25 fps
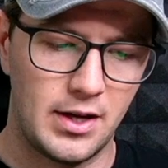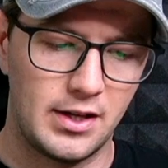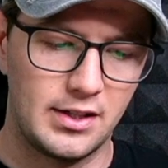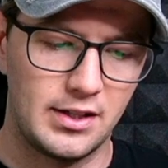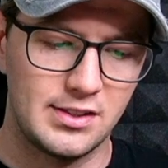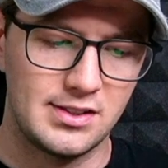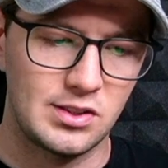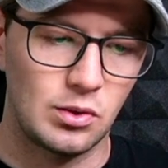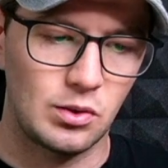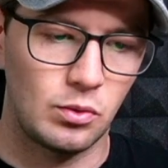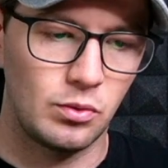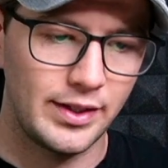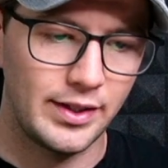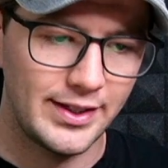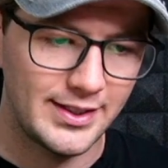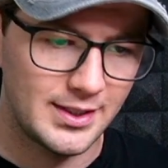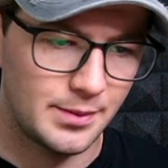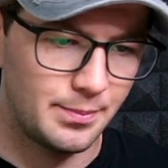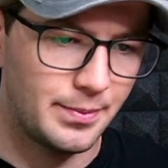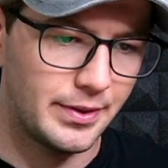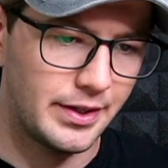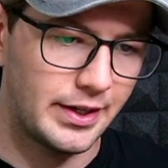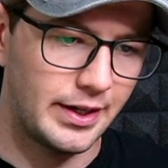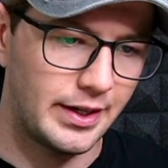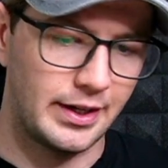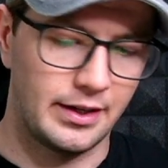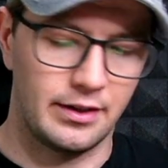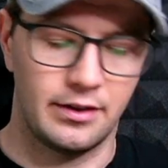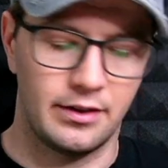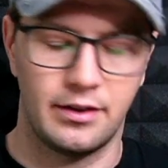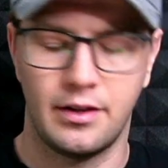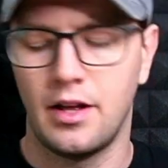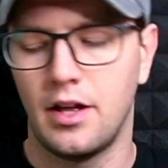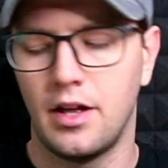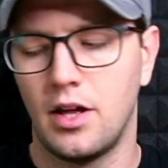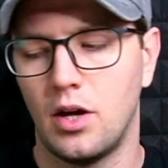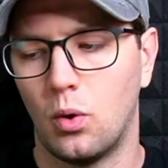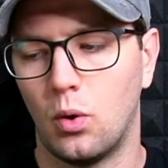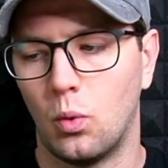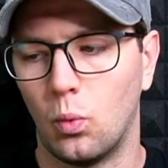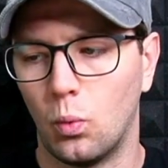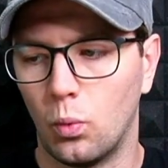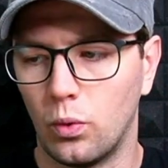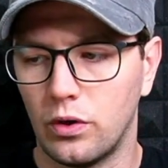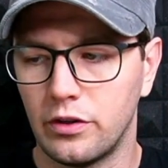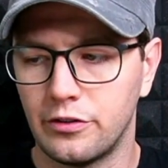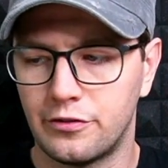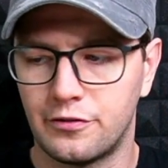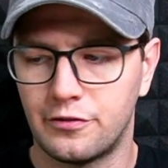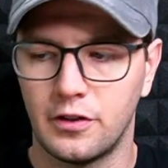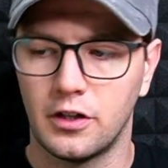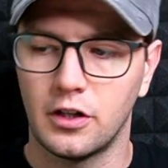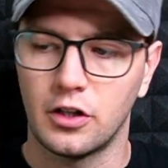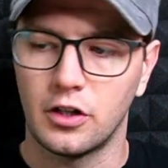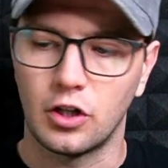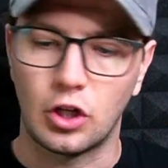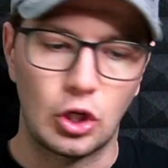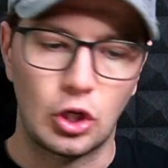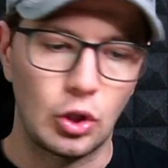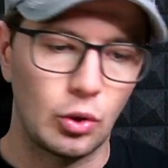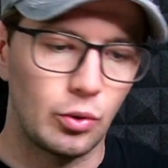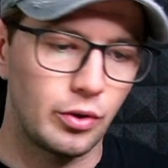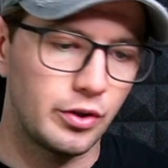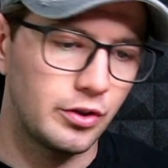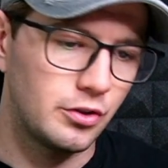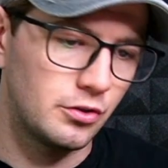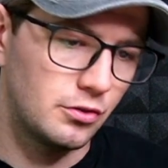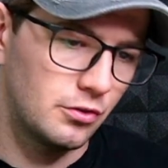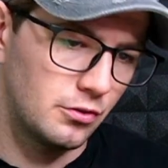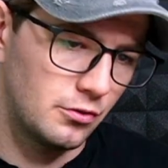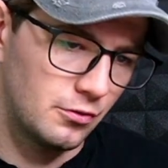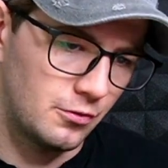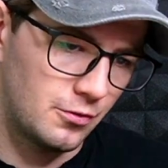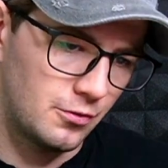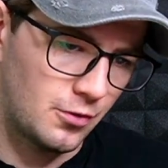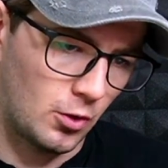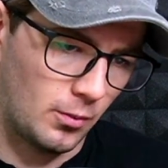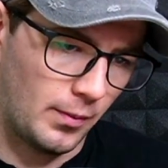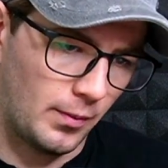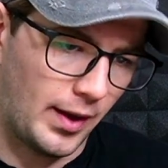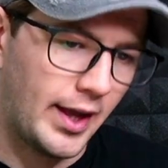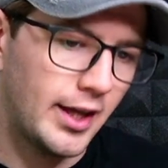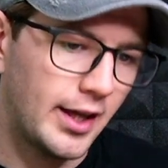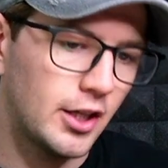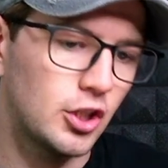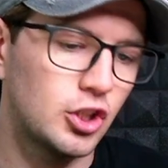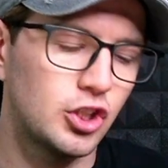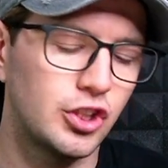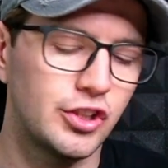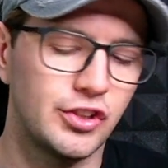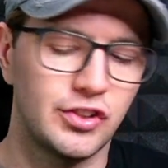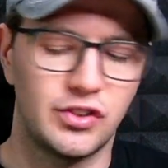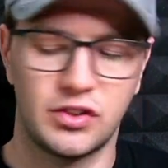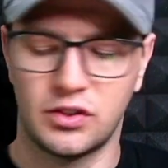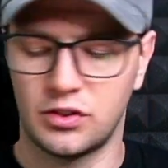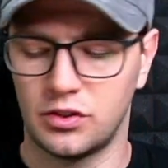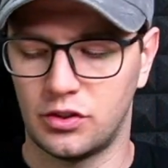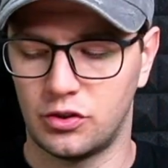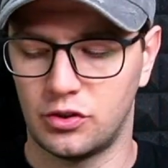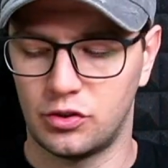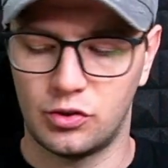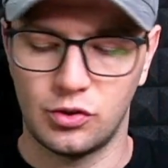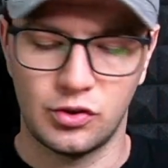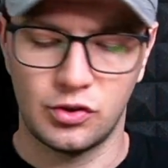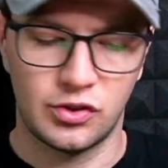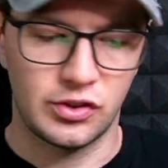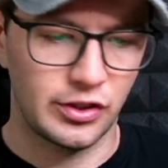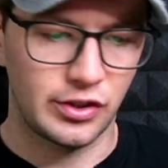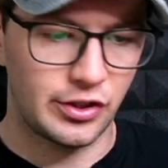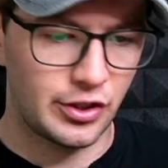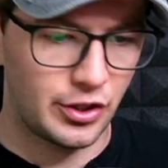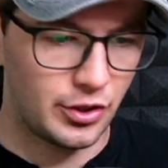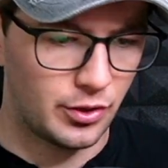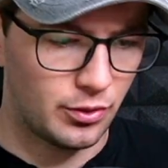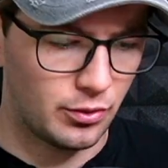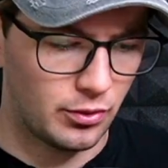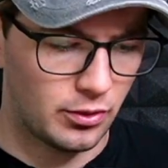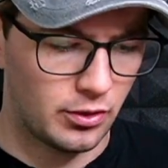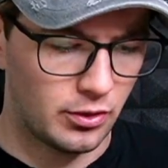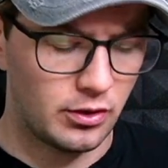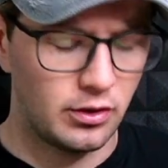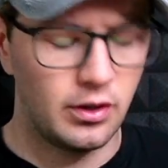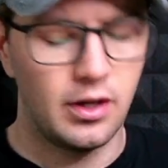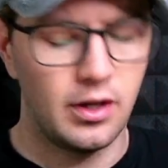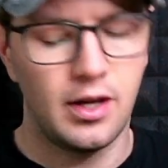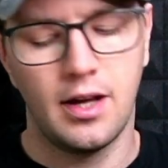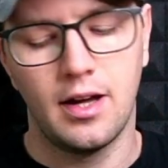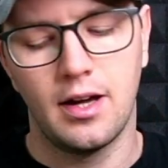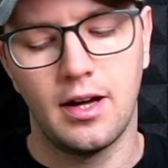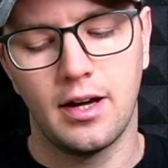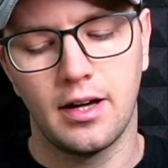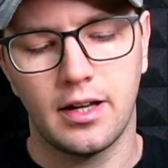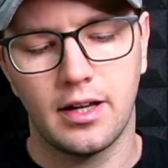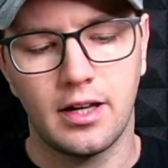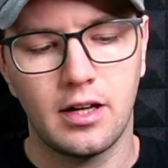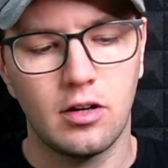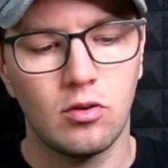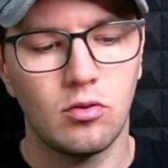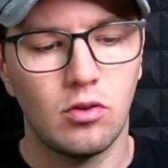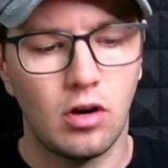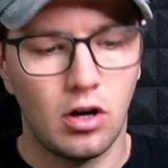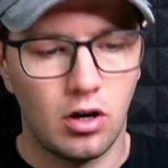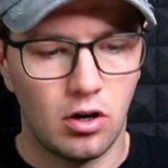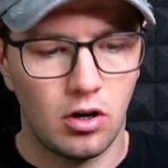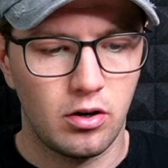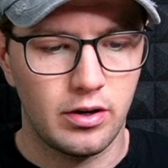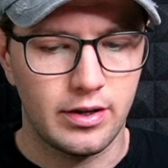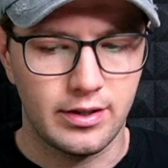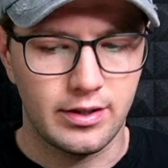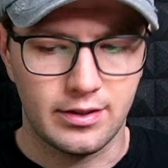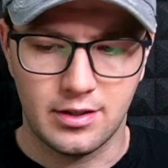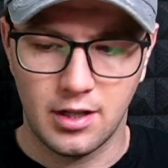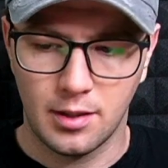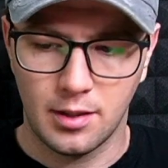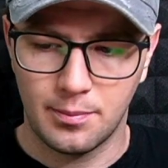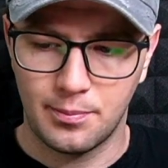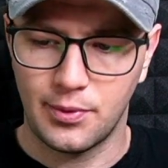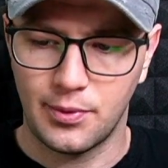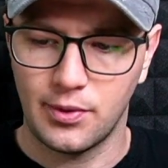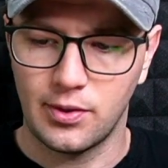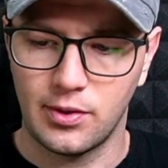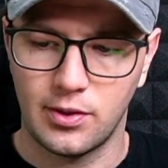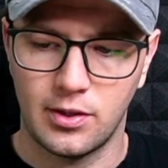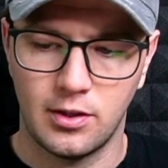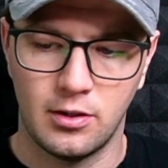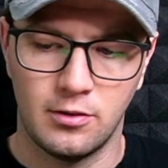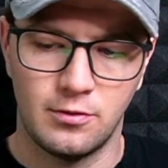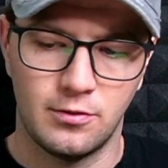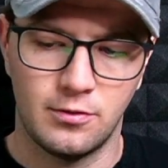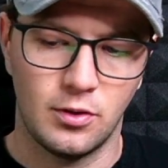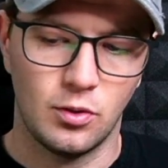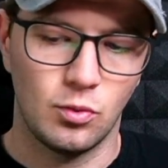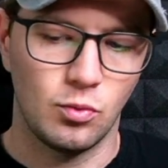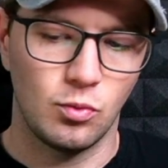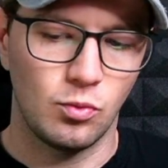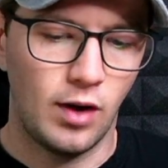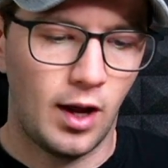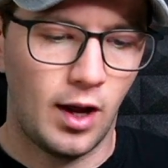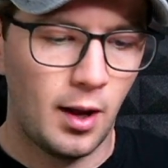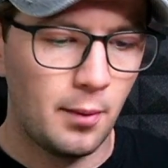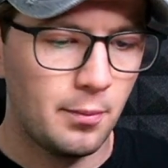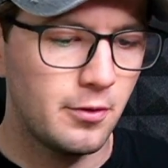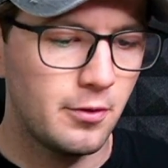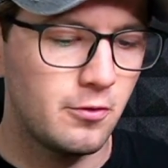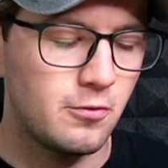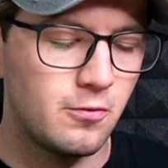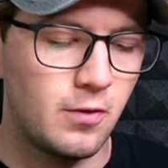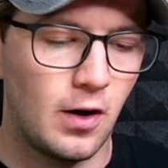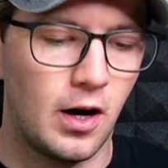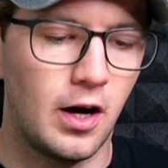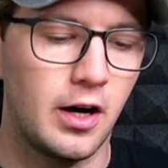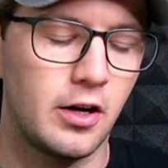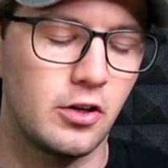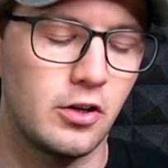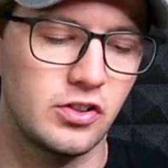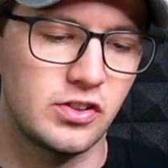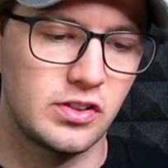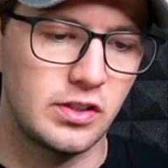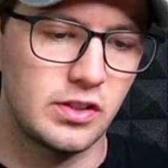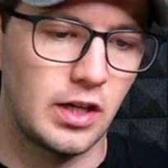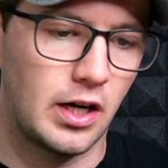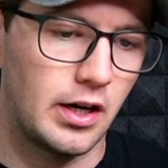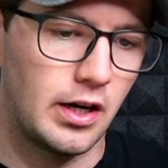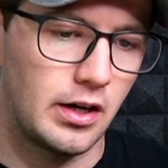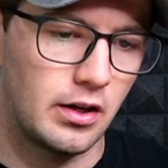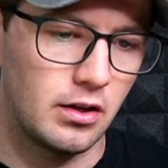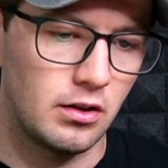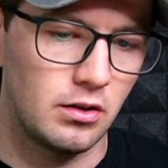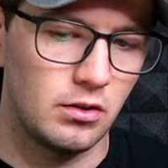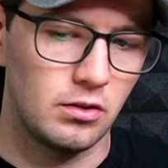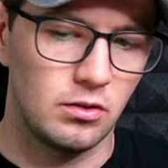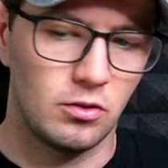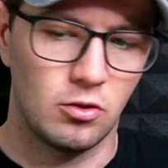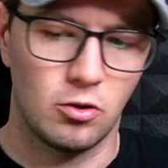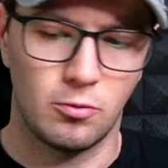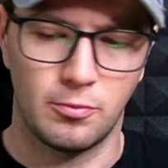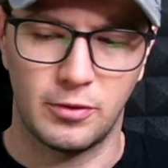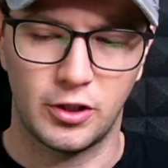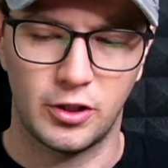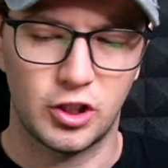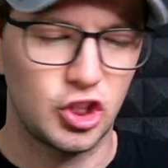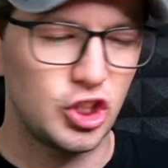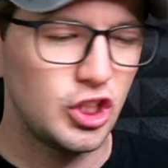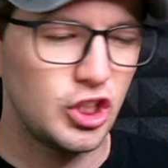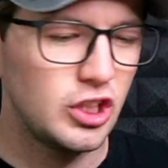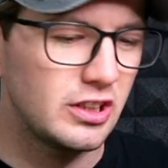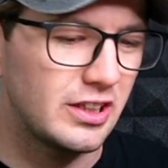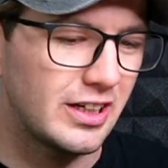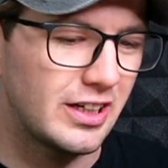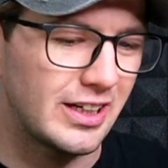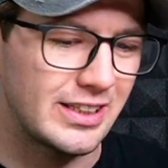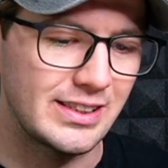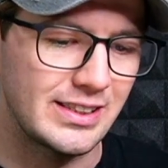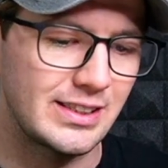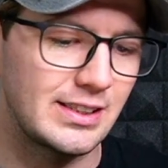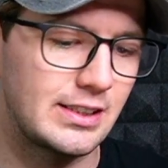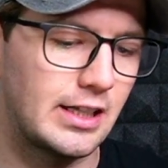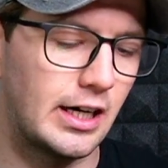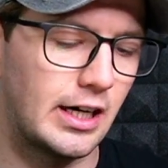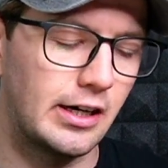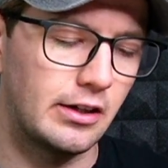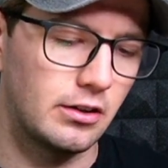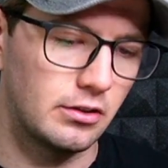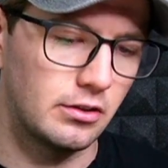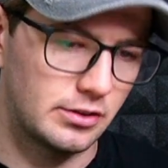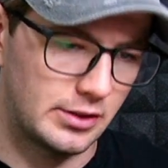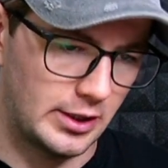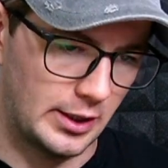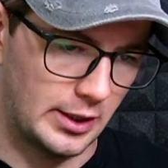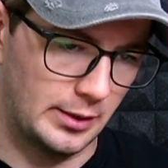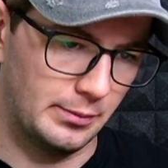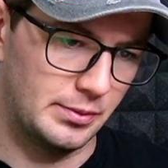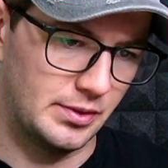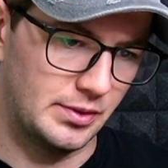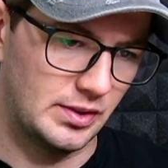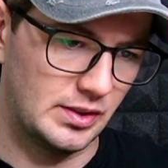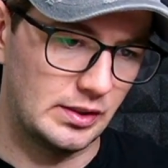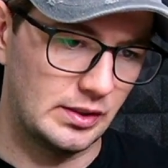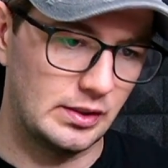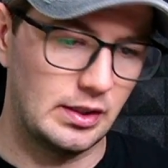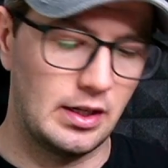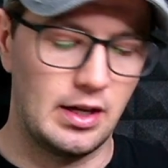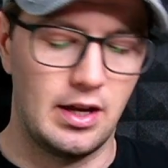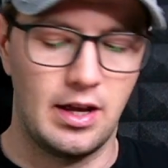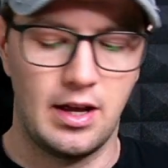So let's begin with going from anxious to secure. Here are a couple of rapid fire style or machine gun style tips.